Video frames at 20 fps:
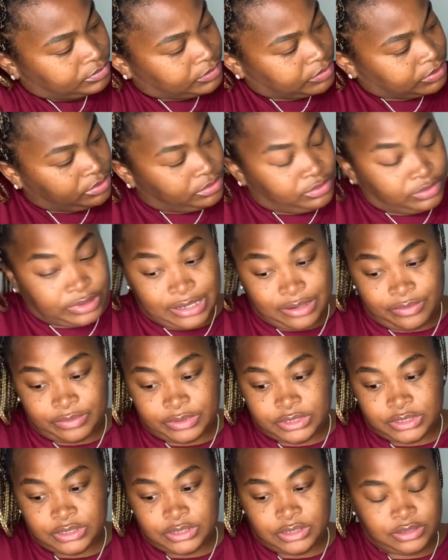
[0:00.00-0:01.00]
Oh, that one
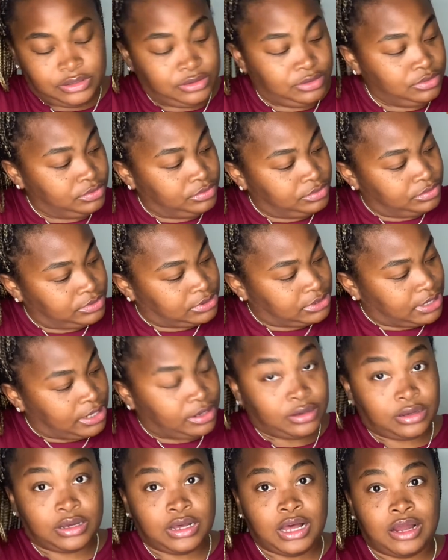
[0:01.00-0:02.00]
is cute. It's like a
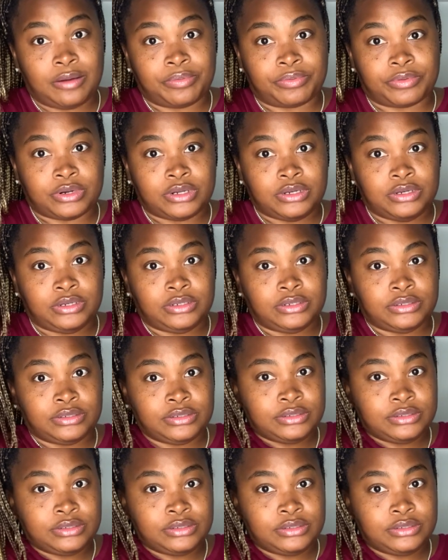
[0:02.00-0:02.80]
copper color.